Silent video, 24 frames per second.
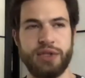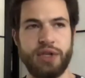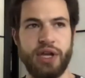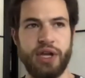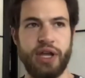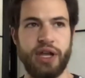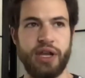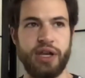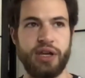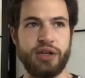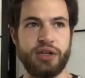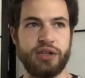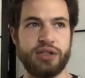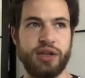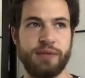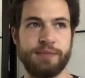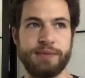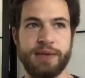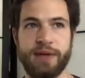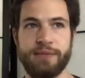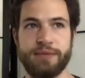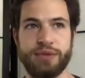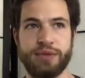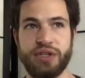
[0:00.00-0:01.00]
And
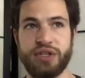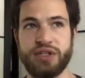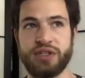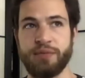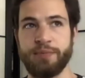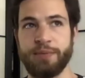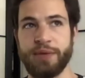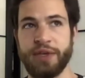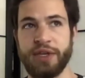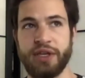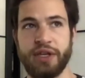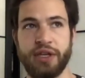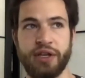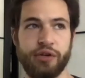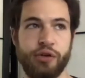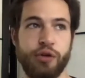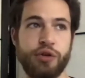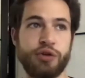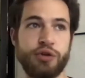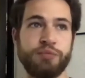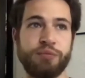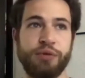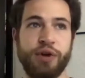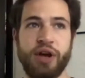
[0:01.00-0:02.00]
sometimes you need to be in
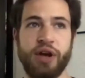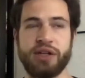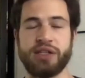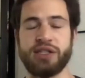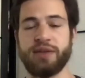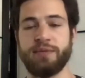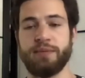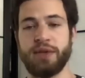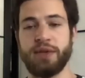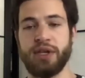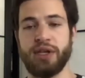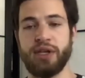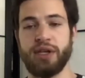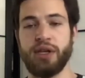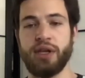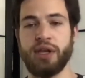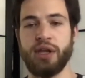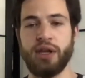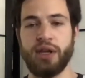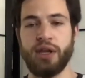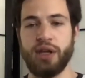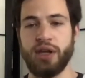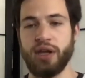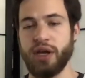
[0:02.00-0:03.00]
close proximity,
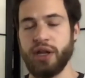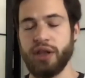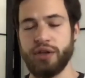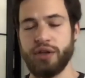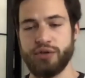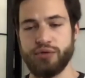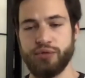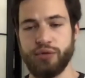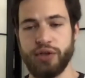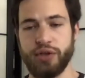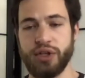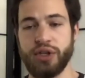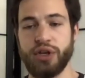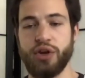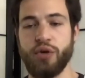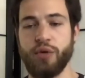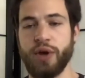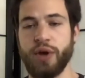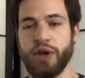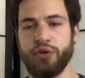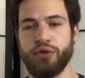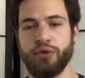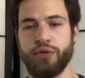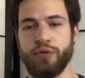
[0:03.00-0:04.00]
and there's really no
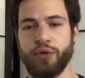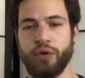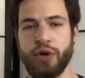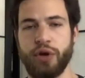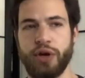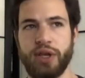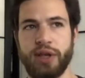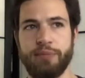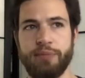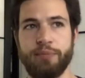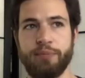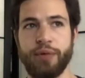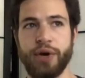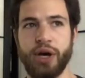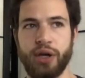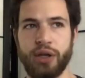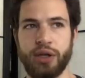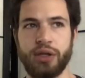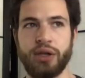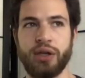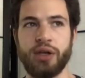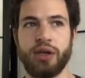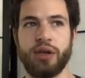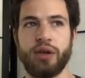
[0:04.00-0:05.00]
way to avoid it.
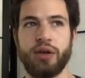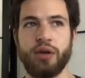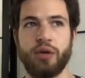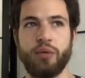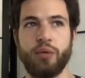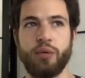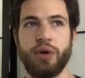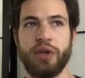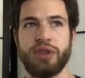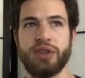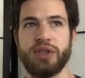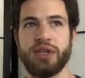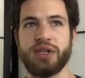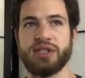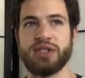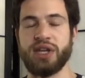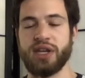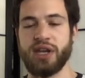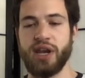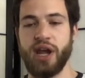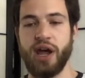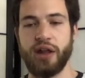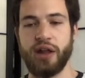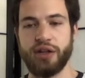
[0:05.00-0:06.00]
But with this
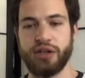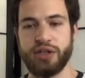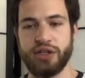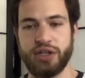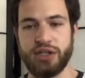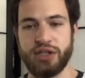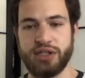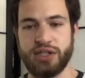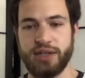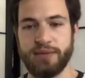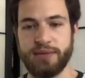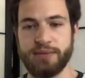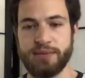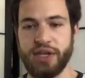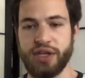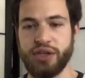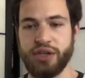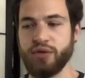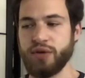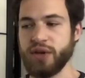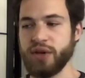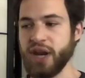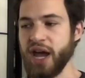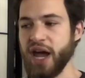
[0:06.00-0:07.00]
technology, it seems like
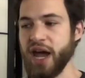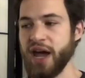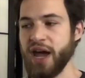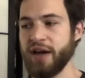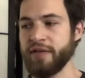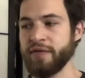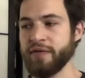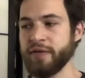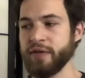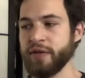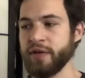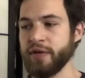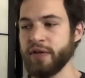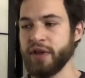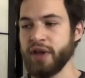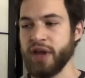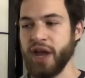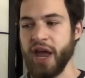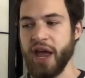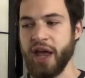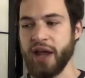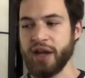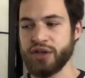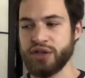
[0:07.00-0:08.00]
you can have
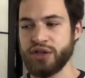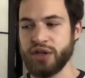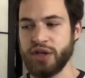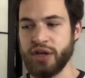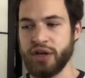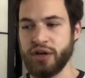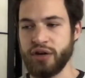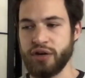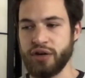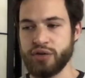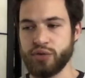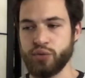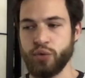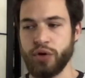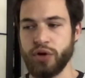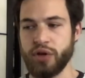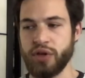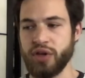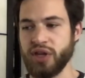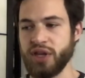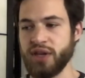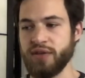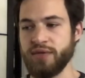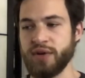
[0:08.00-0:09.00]
engineers
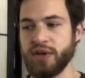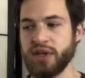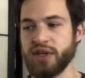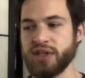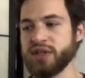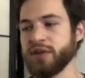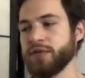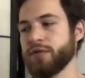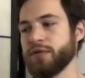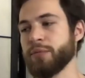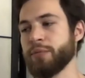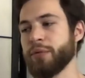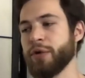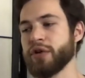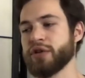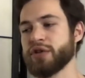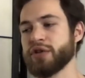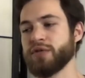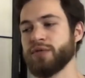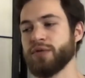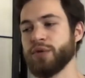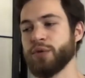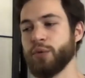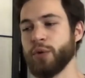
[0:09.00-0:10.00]
working even in different parts
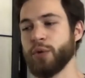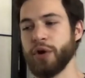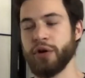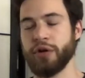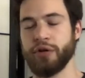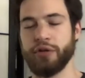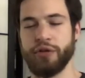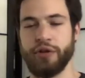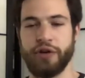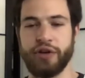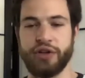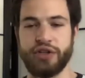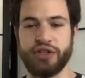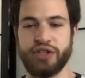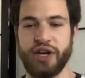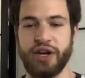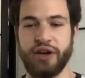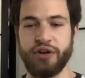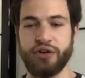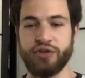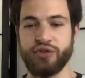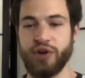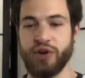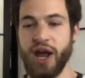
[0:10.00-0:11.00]
of the world on a
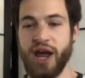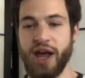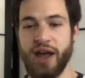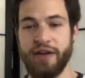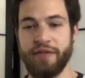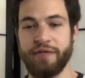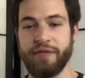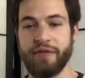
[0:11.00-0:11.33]
shared drive.